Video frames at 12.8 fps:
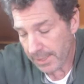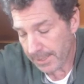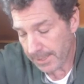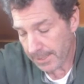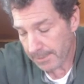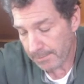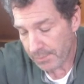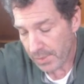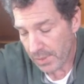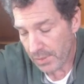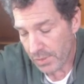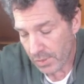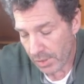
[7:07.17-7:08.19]
Um,
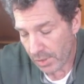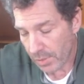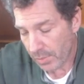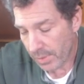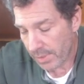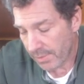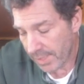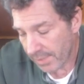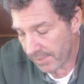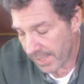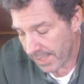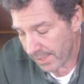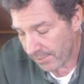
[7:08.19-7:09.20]
so if you have a
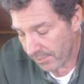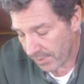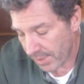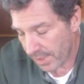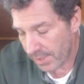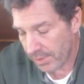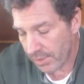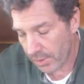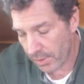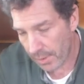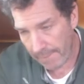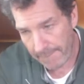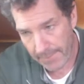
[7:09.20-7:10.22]
negative sign,
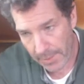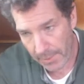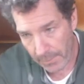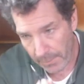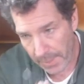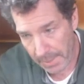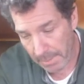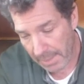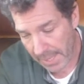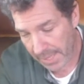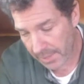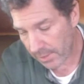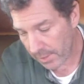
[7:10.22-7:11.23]
your, your red and
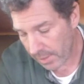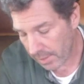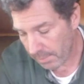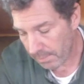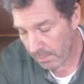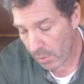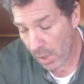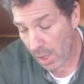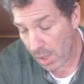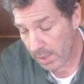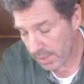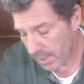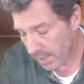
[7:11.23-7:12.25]
black are wrong.